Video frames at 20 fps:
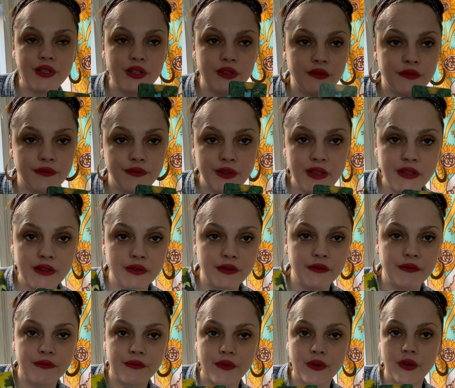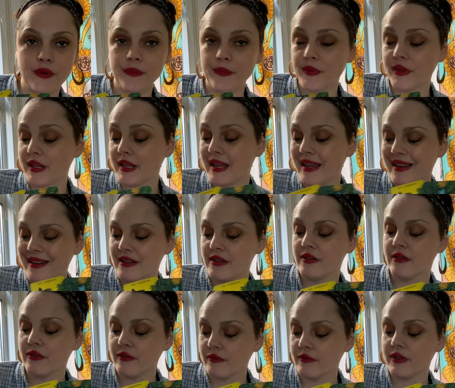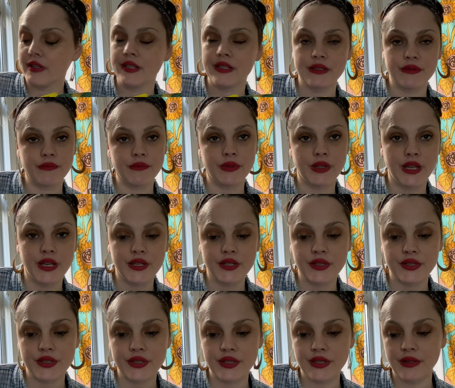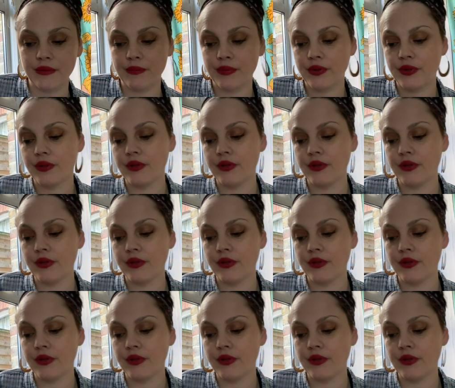you feel from the end of this relationship,